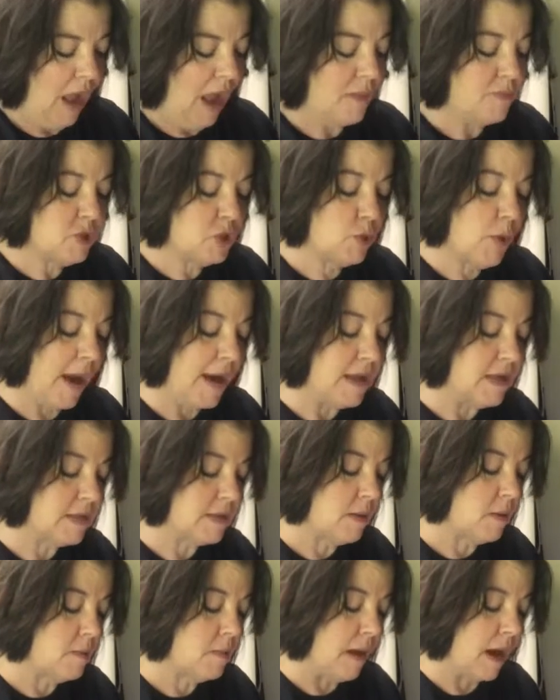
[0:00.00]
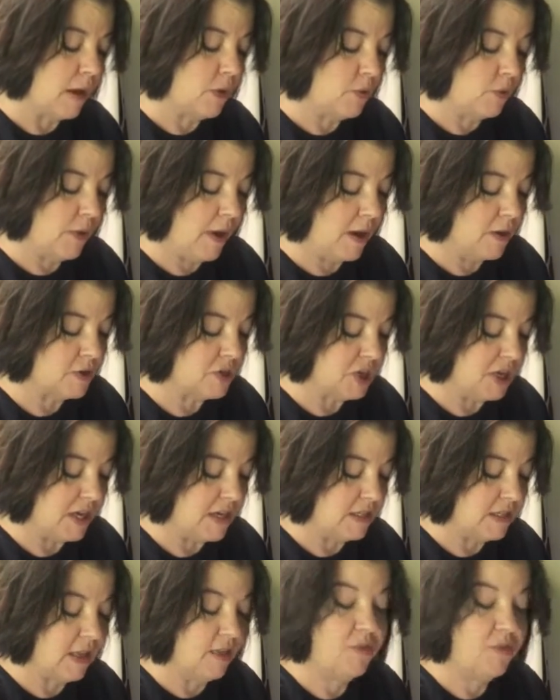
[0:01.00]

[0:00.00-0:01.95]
I'm shredding some of my Gruyere cheese.